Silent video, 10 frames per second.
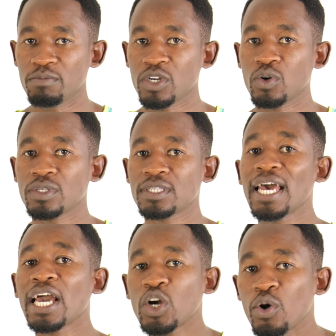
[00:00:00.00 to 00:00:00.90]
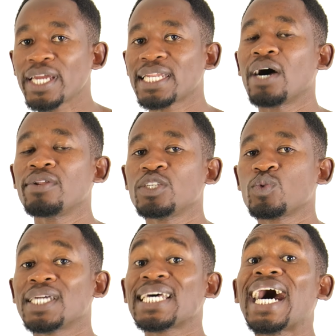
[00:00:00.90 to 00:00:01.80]
because going down is
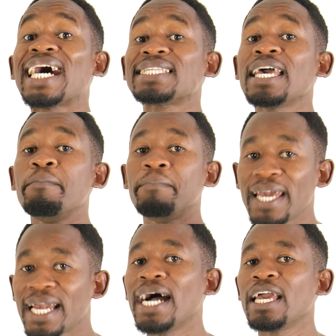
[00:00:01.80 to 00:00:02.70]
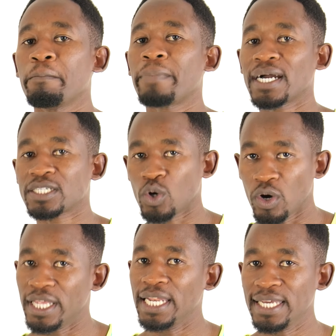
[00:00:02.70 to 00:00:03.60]
what has a bigger impact
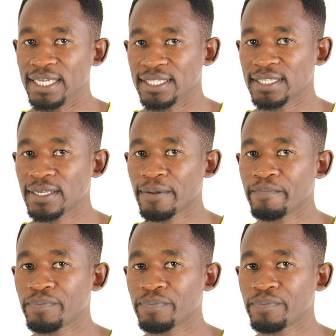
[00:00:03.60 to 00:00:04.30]
on the knees.